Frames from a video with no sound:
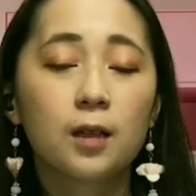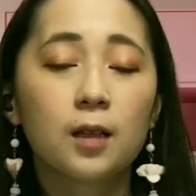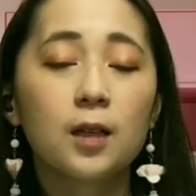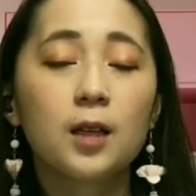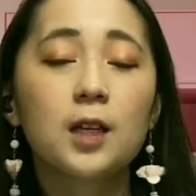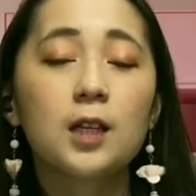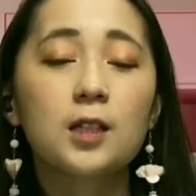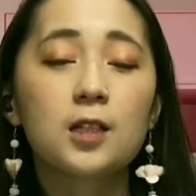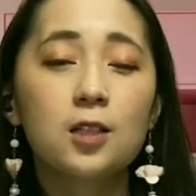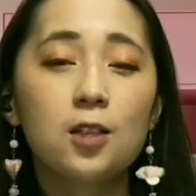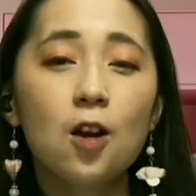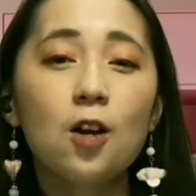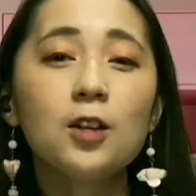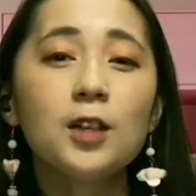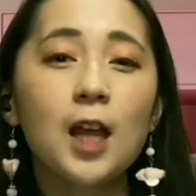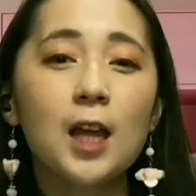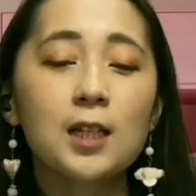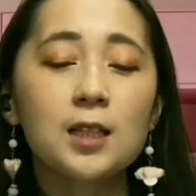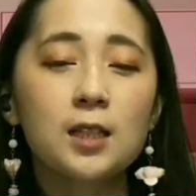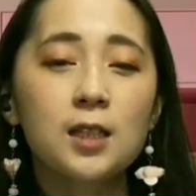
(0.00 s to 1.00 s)
It's
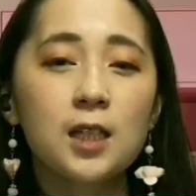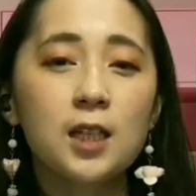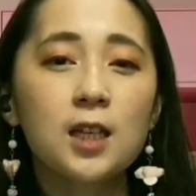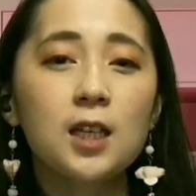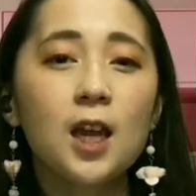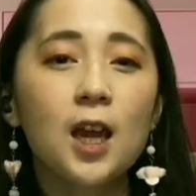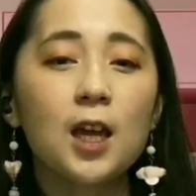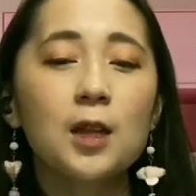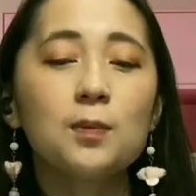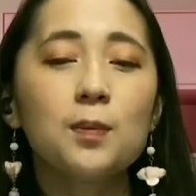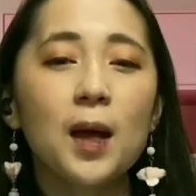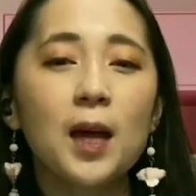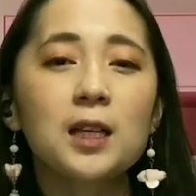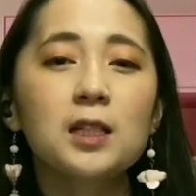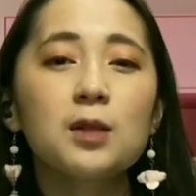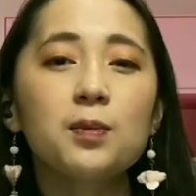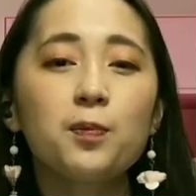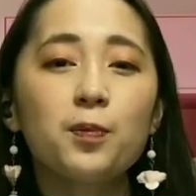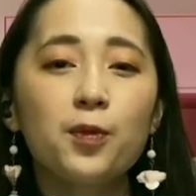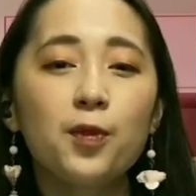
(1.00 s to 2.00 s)
long-lasting and
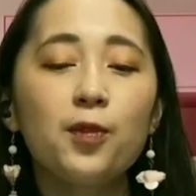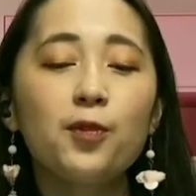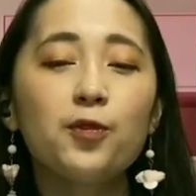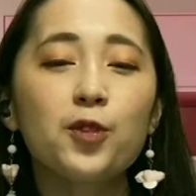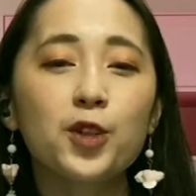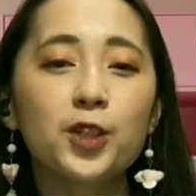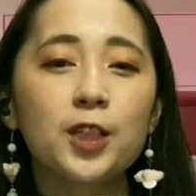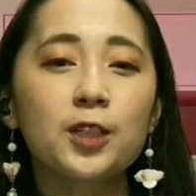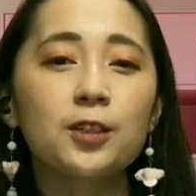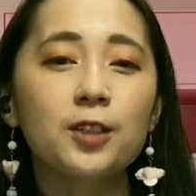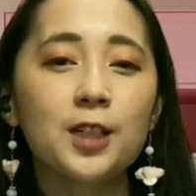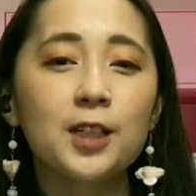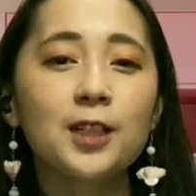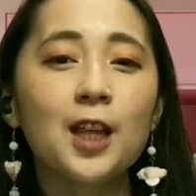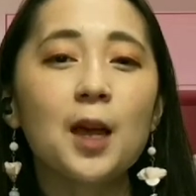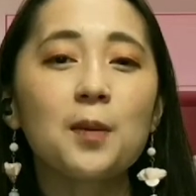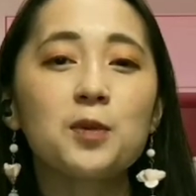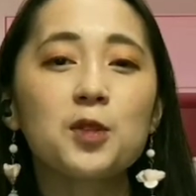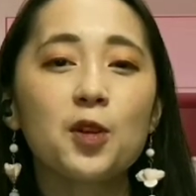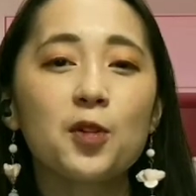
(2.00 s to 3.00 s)
mask-proof for the 3
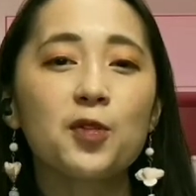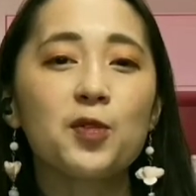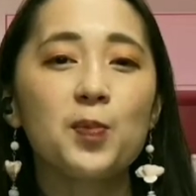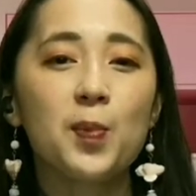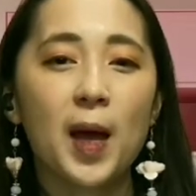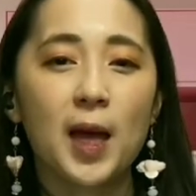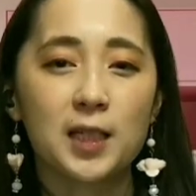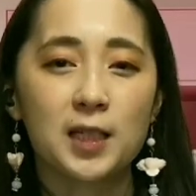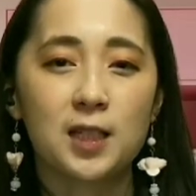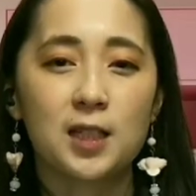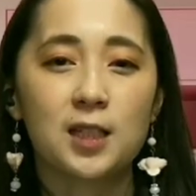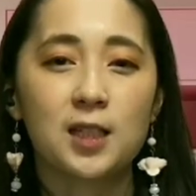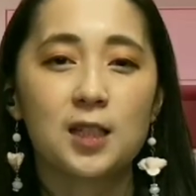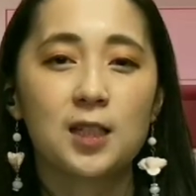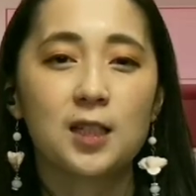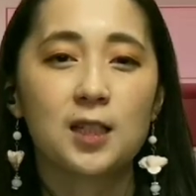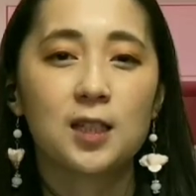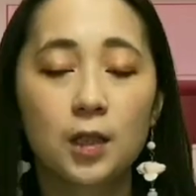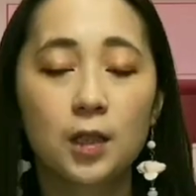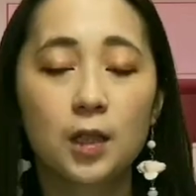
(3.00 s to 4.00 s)
types of masks.
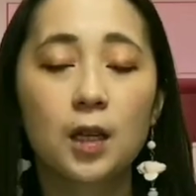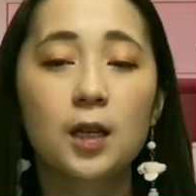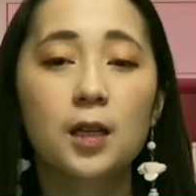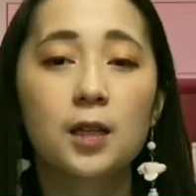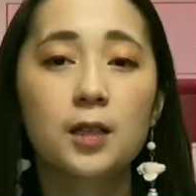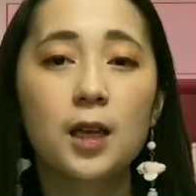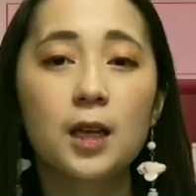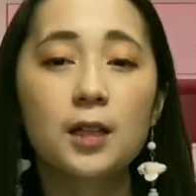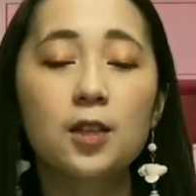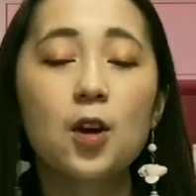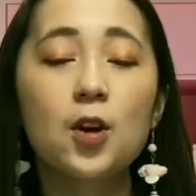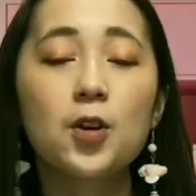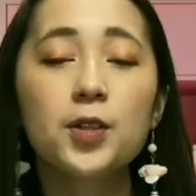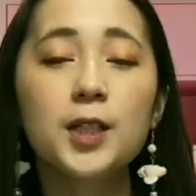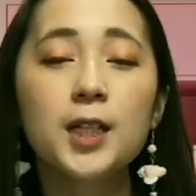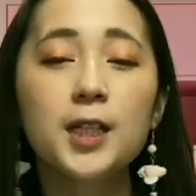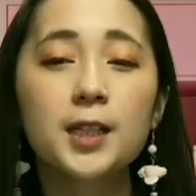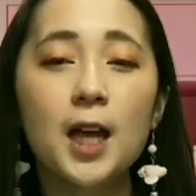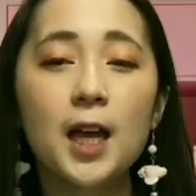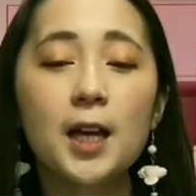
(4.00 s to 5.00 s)
Not only
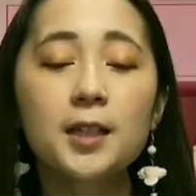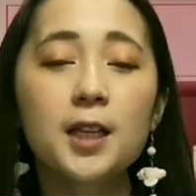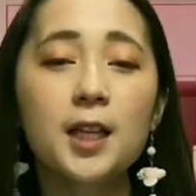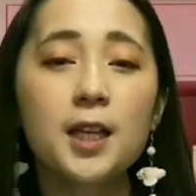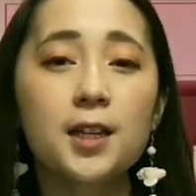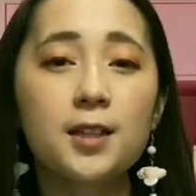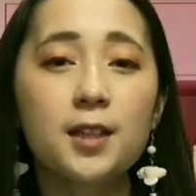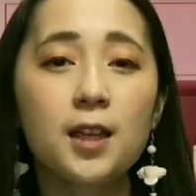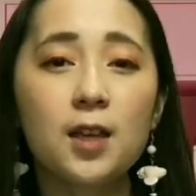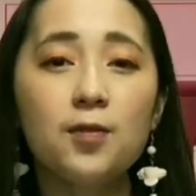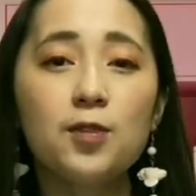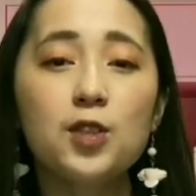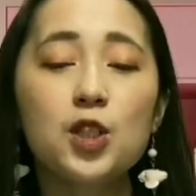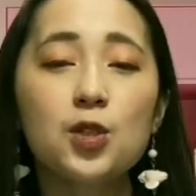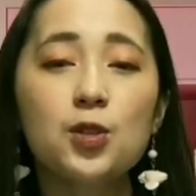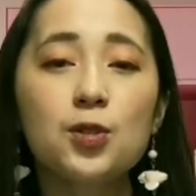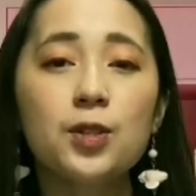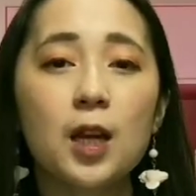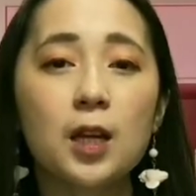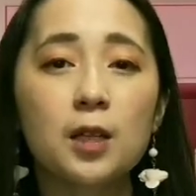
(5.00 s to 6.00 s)
that, it gives you
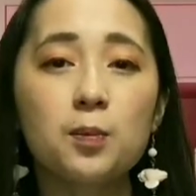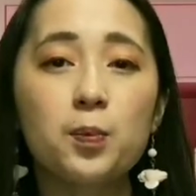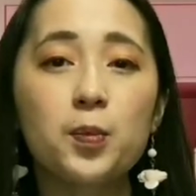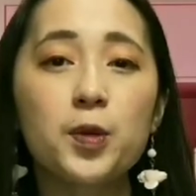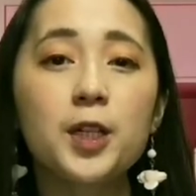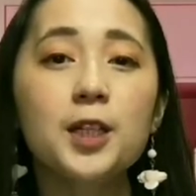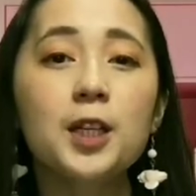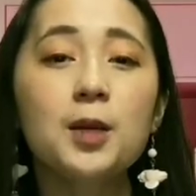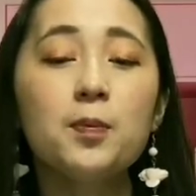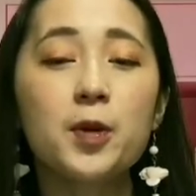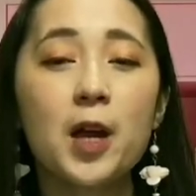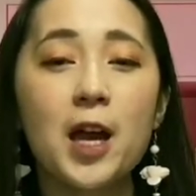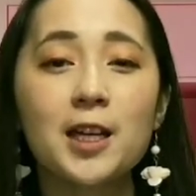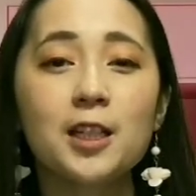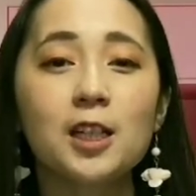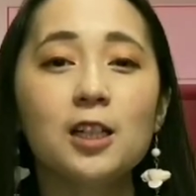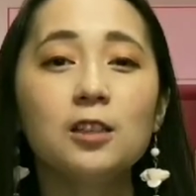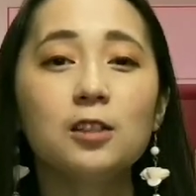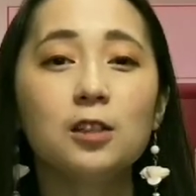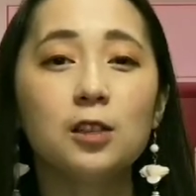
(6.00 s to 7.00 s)
that pretty
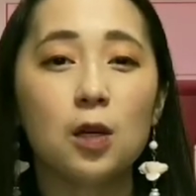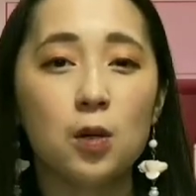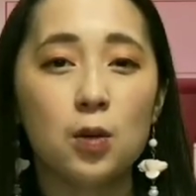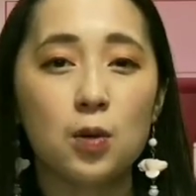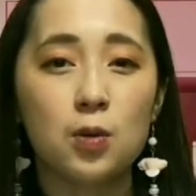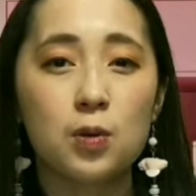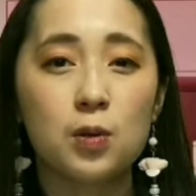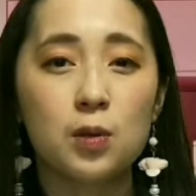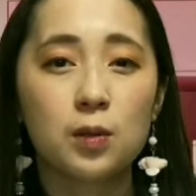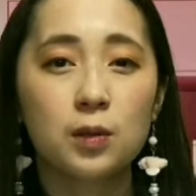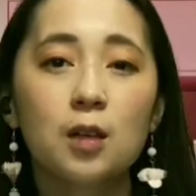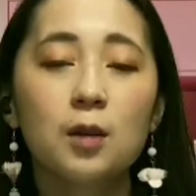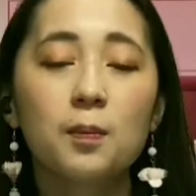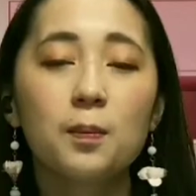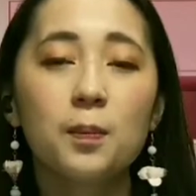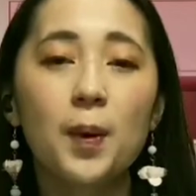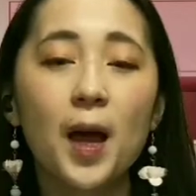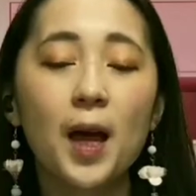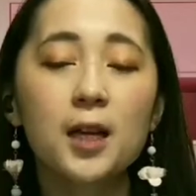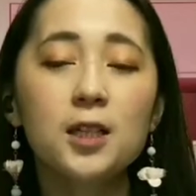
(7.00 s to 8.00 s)
bridal glow.
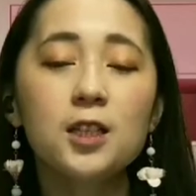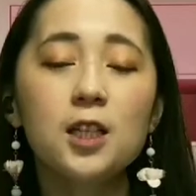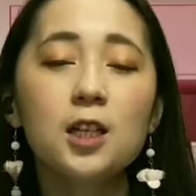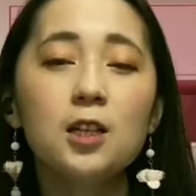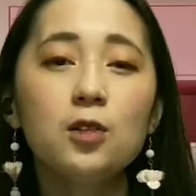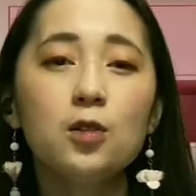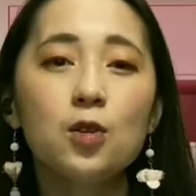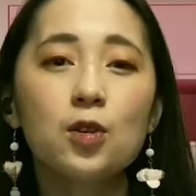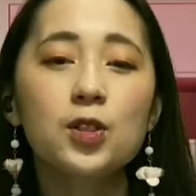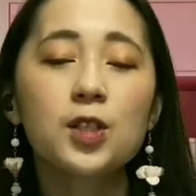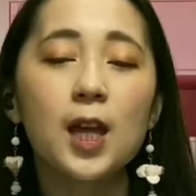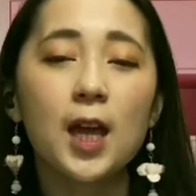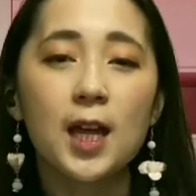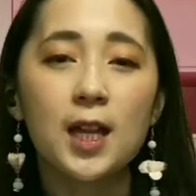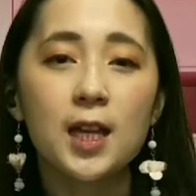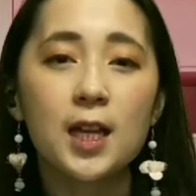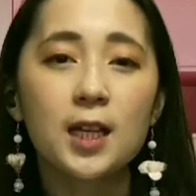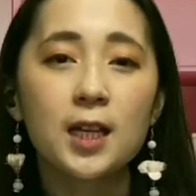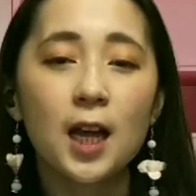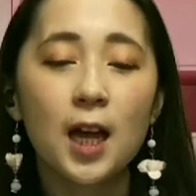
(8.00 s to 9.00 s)
Packaging looks
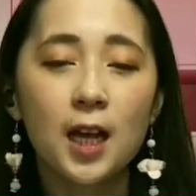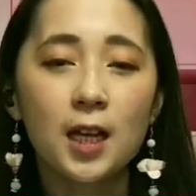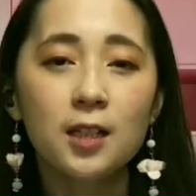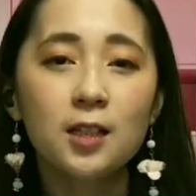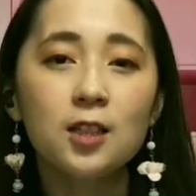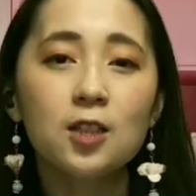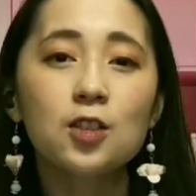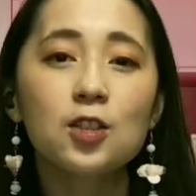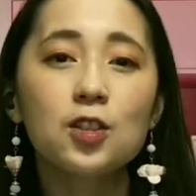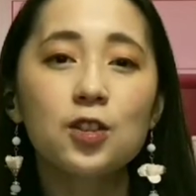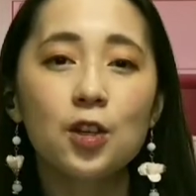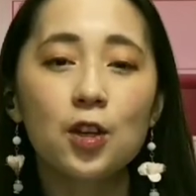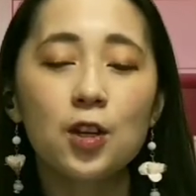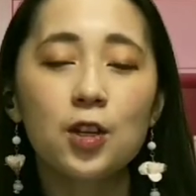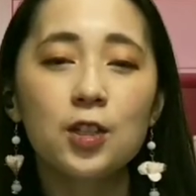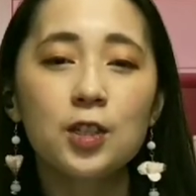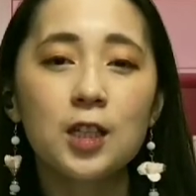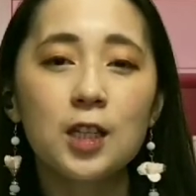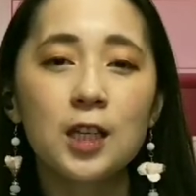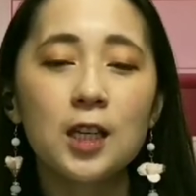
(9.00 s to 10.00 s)
elegant,
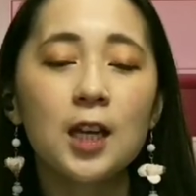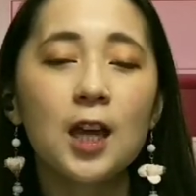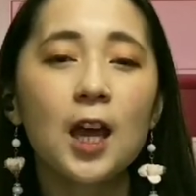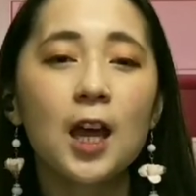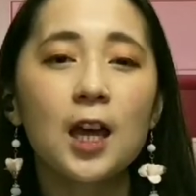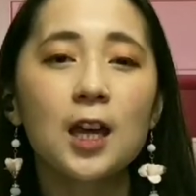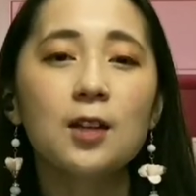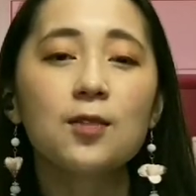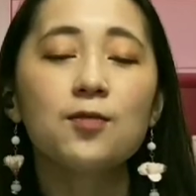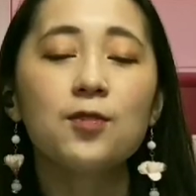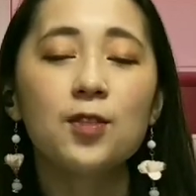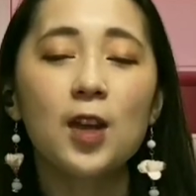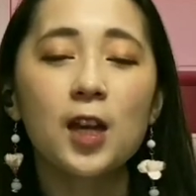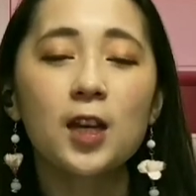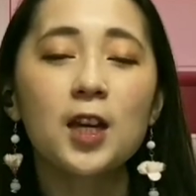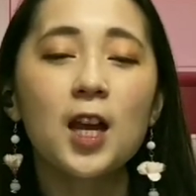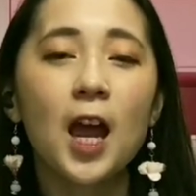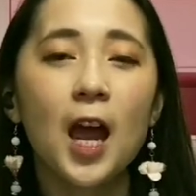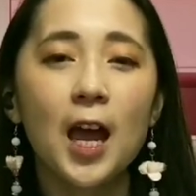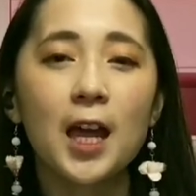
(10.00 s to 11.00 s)
sturdy, and very
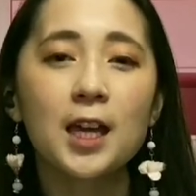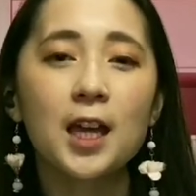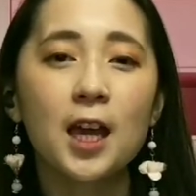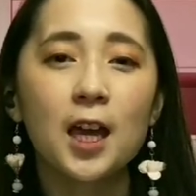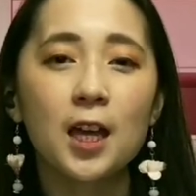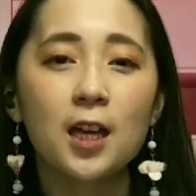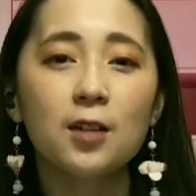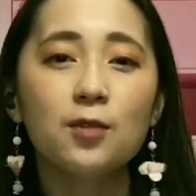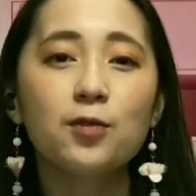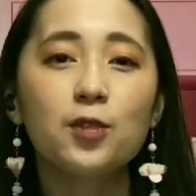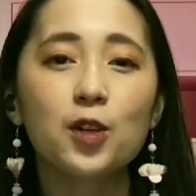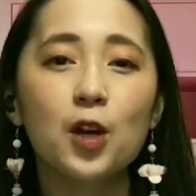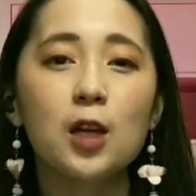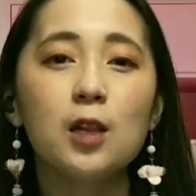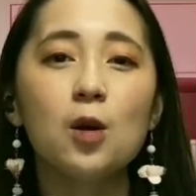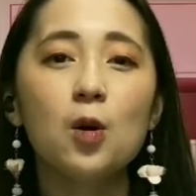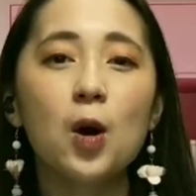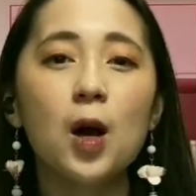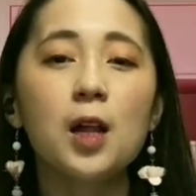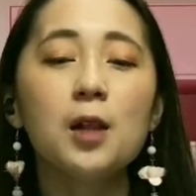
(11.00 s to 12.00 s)
high-end for a
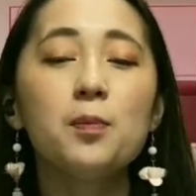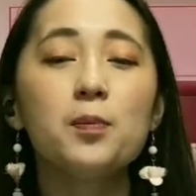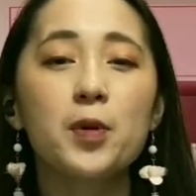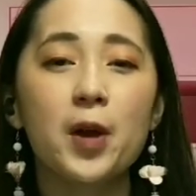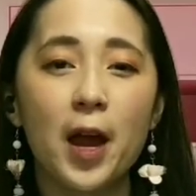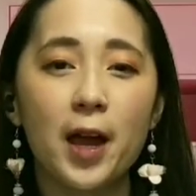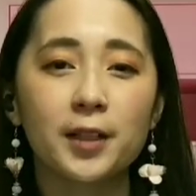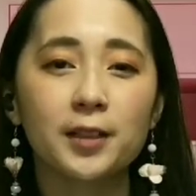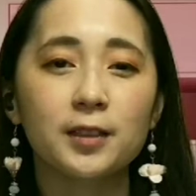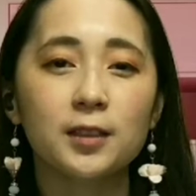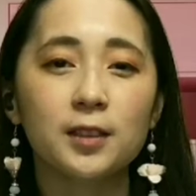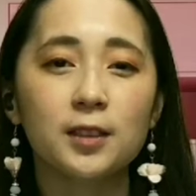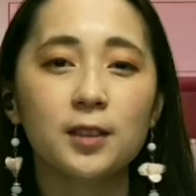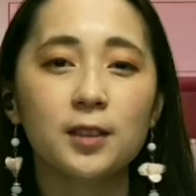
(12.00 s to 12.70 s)
local brand.